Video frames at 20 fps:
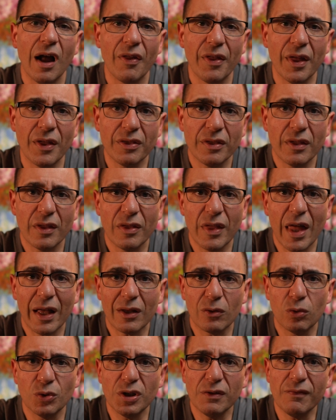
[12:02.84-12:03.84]
then that
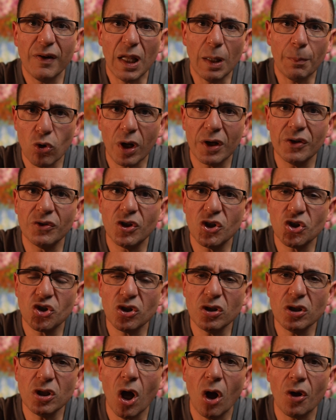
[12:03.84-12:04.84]
could develop a
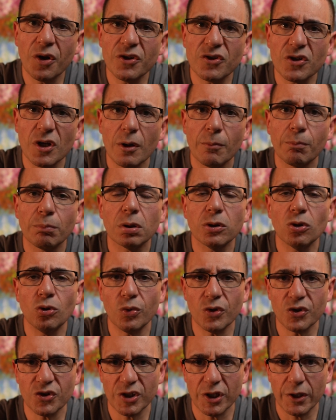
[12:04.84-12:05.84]
condition known as
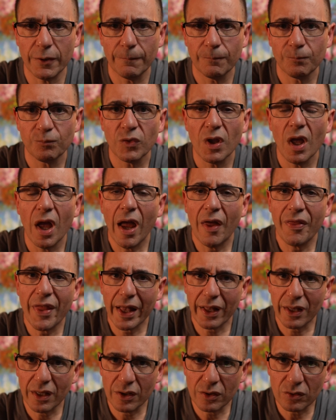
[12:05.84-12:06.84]
pleurisy. And
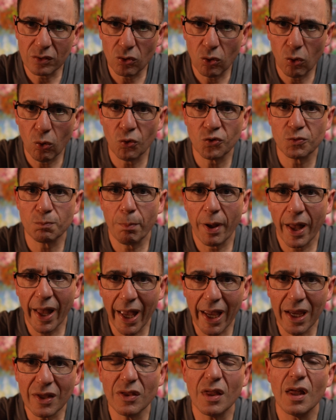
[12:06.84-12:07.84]
that can cause
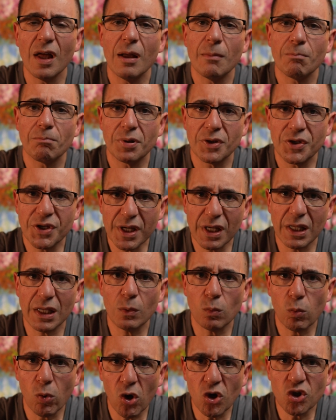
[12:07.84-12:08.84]
pain, particularly
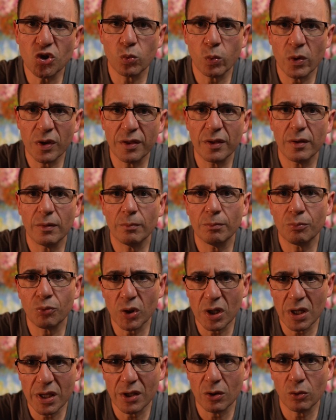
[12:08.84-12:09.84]
worse with
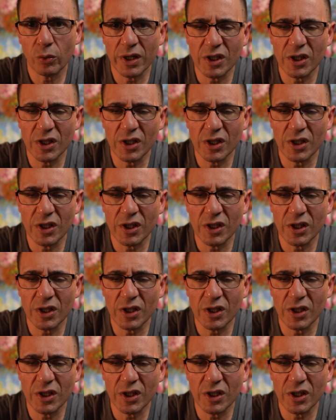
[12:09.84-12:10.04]
breathing or